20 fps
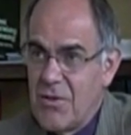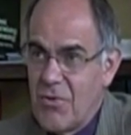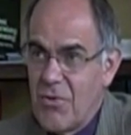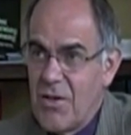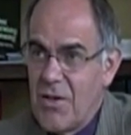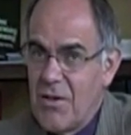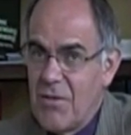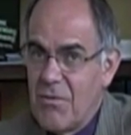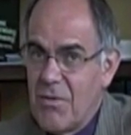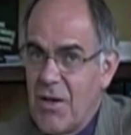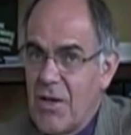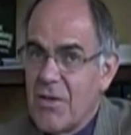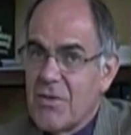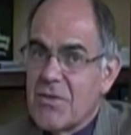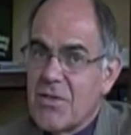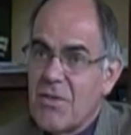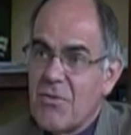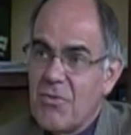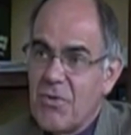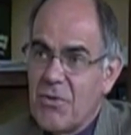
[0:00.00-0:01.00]
created
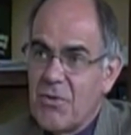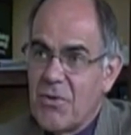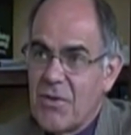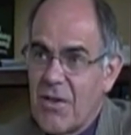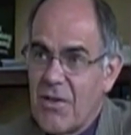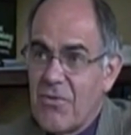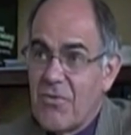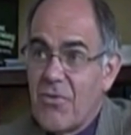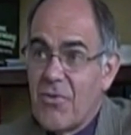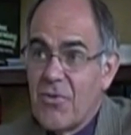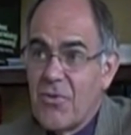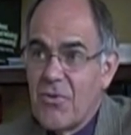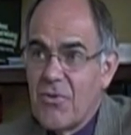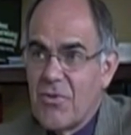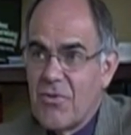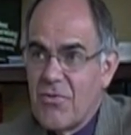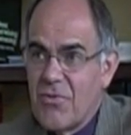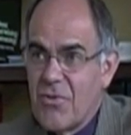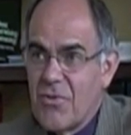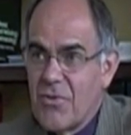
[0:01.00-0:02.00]
imbalance, and we will get
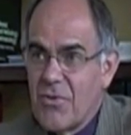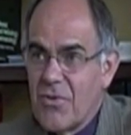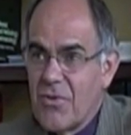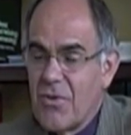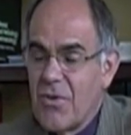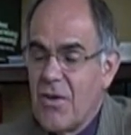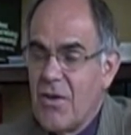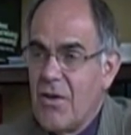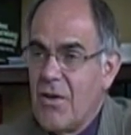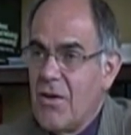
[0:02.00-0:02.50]
further and further